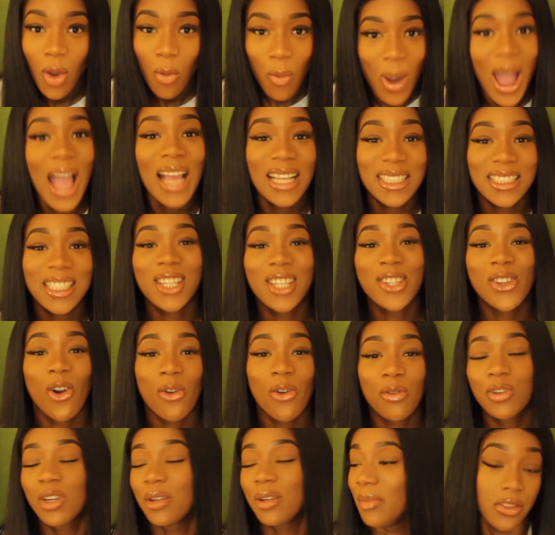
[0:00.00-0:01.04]
why is he
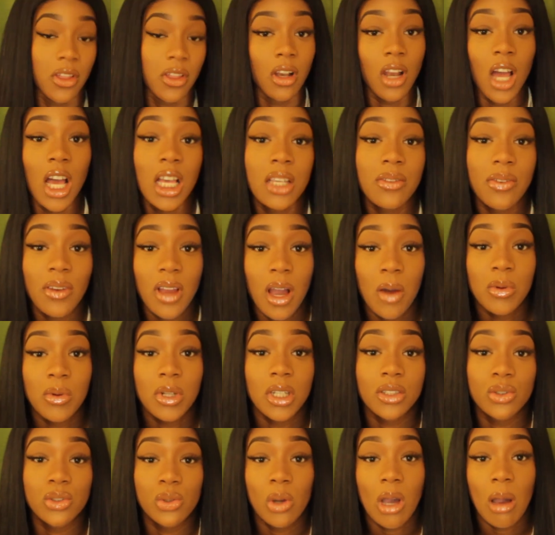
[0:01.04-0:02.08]
your rip? The last thing I
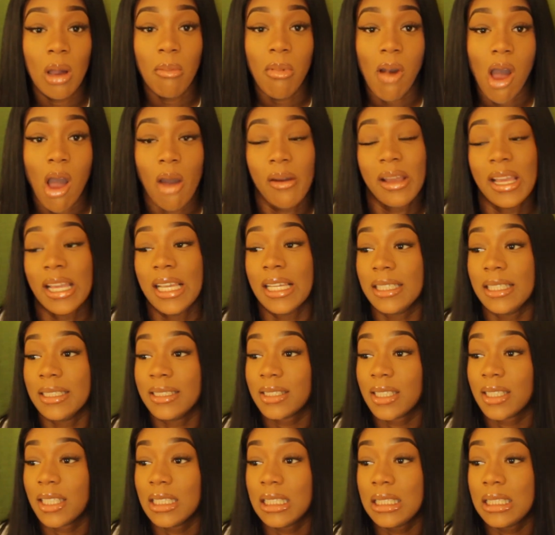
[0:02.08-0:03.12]
want to talk about
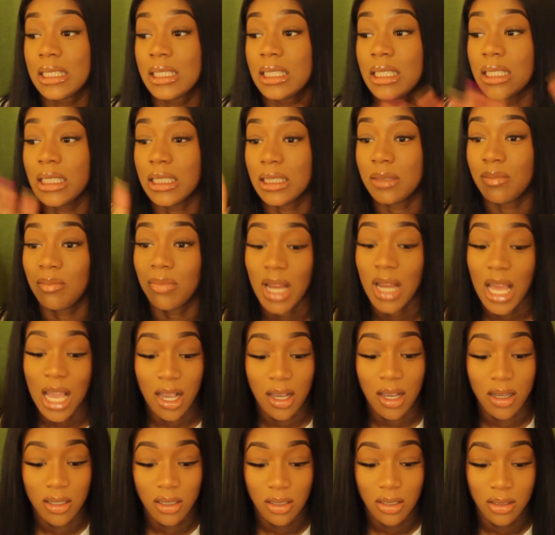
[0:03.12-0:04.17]
is these
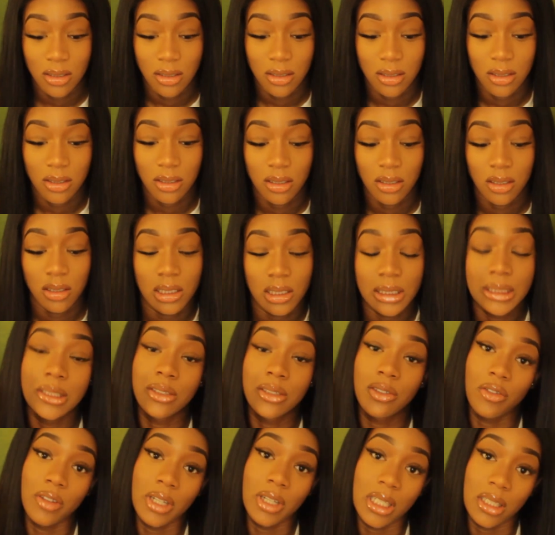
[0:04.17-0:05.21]
black
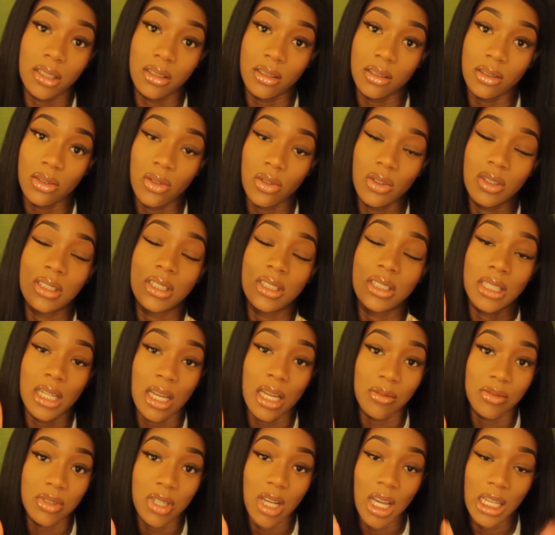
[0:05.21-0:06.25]
screens
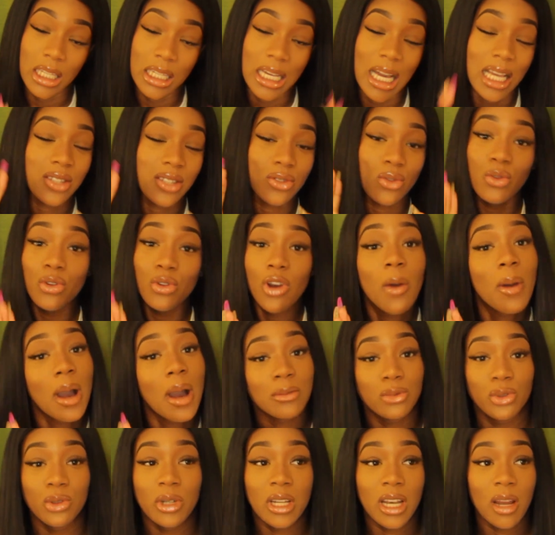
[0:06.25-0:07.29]
Guys, all know what
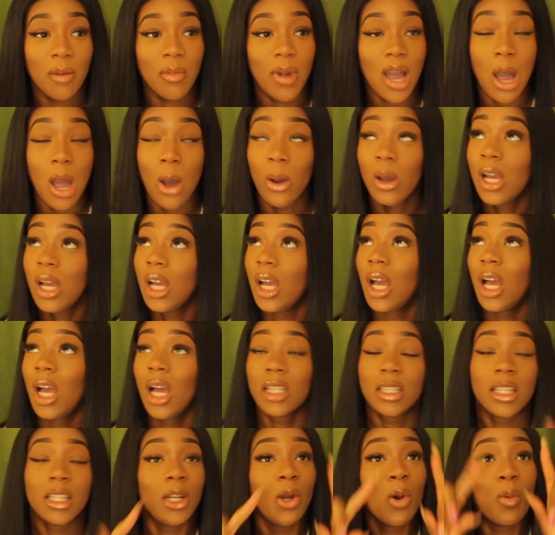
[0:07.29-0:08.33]
I'm talking about.
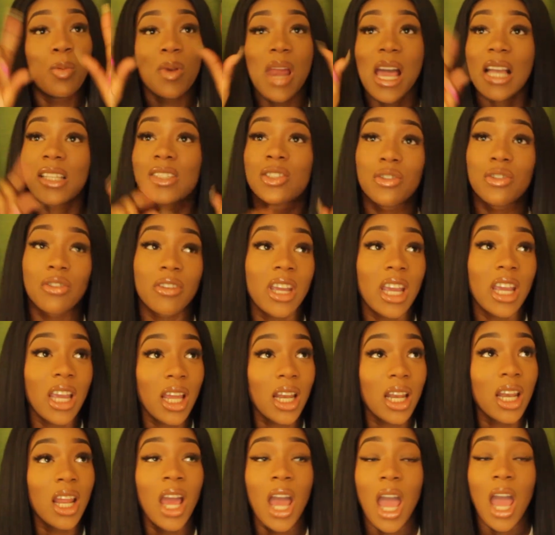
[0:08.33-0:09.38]
The little black
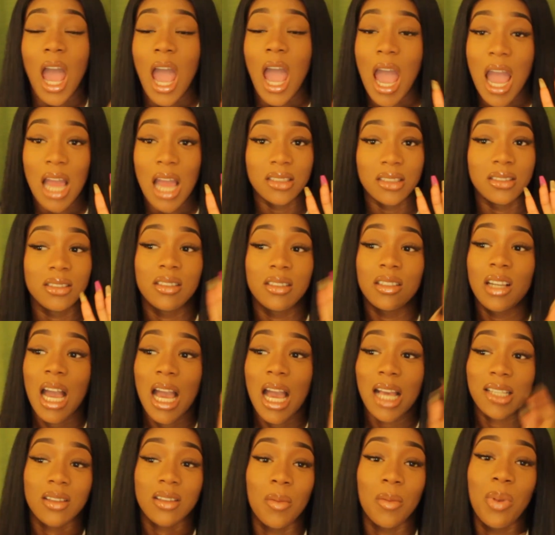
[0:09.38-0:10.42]
screen and you
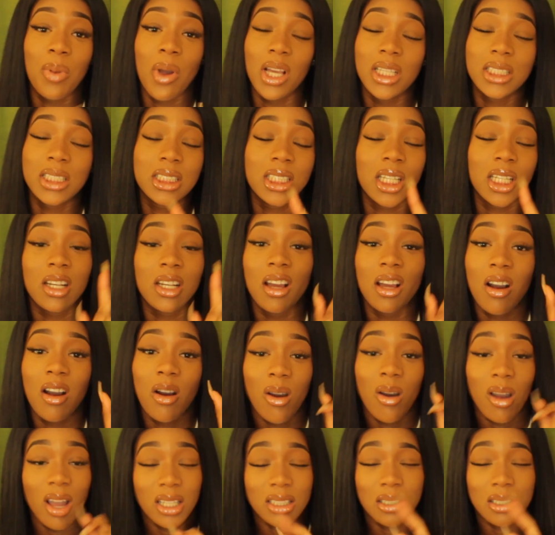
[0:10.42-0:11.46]
guys are posting
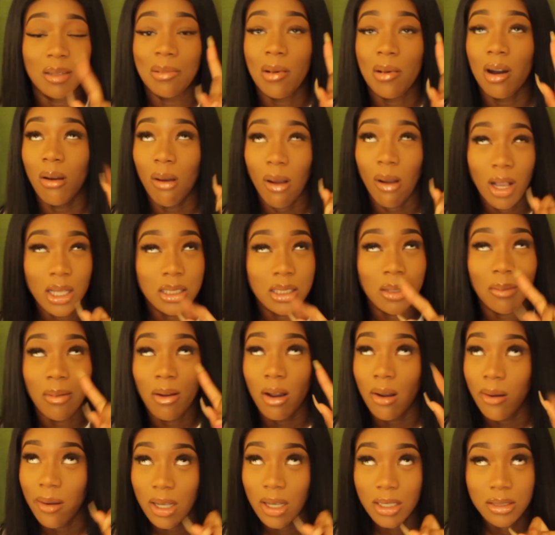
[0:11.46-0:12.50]
quotes upon quotes
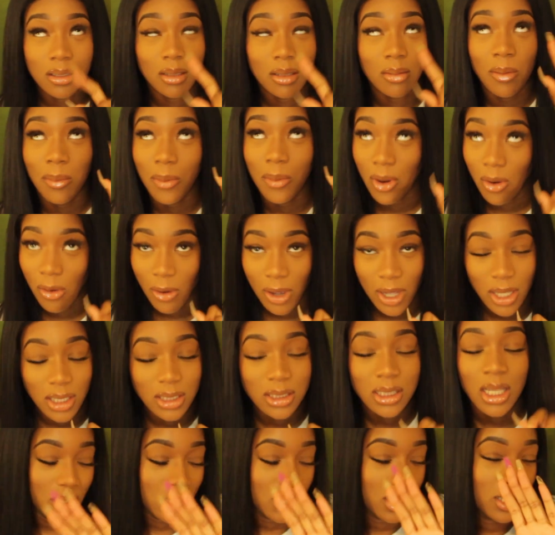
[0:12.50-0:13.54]
upon quotes upon
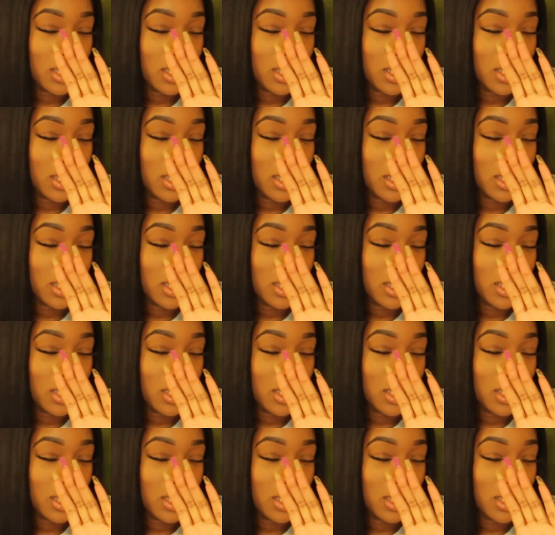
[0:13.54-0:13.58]
quotes.